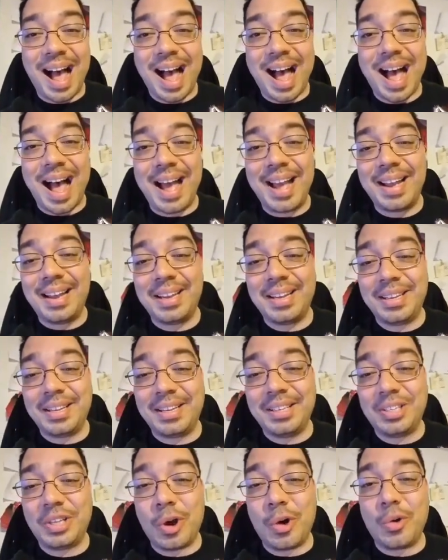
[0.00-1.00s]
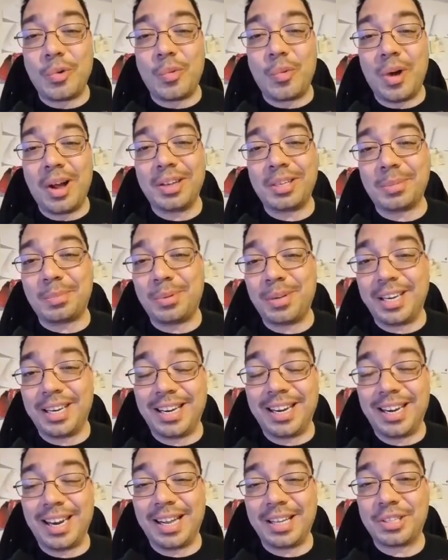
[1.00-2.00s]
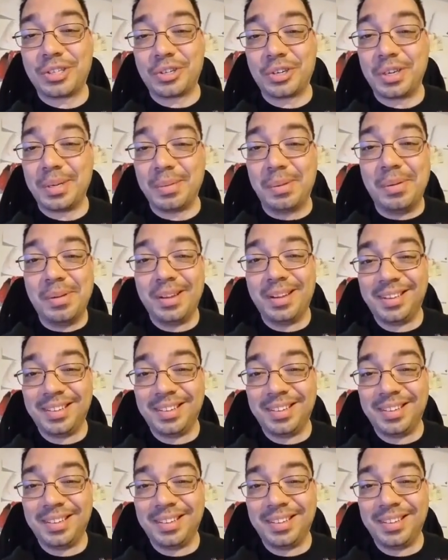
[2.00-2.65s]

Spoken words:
I don't want to put it in ice cream.